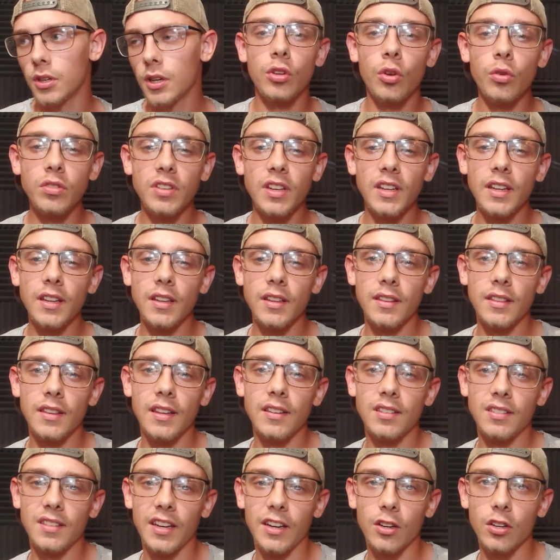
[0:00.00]
Using
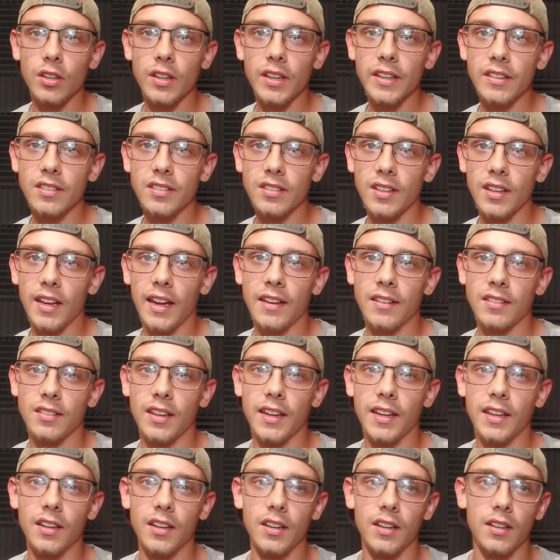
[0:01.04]
this tier list as
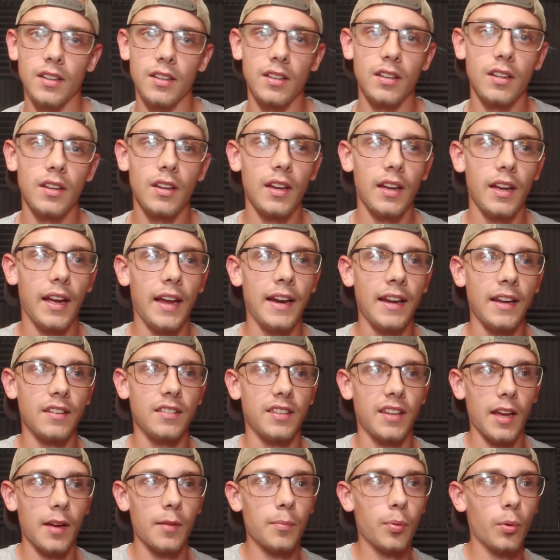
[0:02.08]
like an
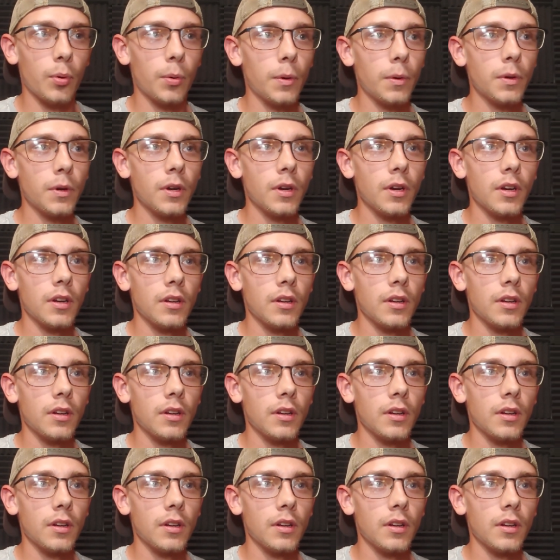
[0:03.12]
example